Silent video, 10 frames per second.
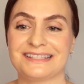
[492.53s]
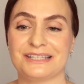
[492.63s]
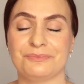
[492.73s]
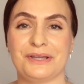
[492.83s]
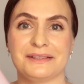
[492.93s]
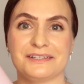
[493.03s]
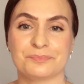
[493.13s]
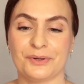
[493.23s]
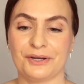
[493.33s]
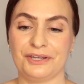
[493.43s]
It's the
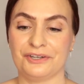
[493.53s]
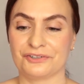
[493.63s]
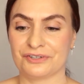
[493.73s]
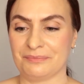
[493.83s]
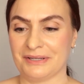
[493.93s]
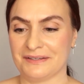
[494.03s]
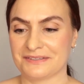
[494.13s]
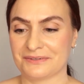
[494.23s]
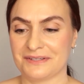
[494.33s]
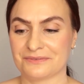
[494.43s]
Weightless Body Treatment.
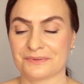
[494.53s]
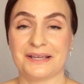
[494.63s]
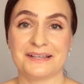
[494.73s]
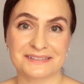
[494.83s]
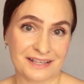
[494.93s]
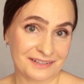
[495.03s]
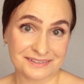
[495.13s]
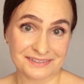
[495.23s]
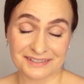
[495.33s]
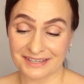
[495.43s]
So this one has
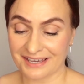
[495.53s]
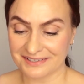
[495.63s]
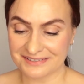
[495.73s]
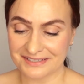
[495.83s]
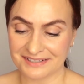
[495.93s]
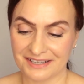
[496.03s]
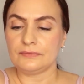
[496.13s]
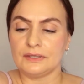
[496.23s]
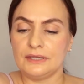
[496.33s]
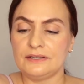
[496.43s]
salicylic acid,
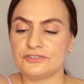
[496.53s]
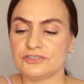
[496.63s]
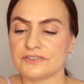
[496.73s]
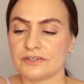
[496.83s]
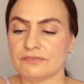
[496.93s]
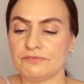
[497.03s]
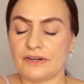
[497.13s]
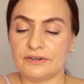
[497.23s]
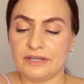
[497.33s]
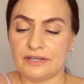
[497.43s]
and it's just a
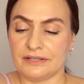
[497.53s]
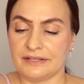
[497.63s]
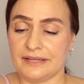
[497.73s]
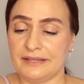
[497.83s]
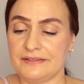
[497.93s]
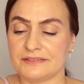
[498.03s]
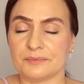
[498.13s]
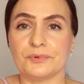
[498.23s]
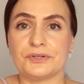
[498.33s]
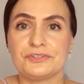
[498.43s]
very nice
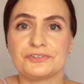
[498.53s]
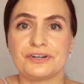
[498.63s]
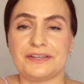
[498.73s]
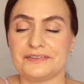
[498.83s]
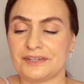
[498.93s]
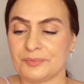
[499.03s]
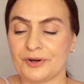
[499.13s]
moisturizing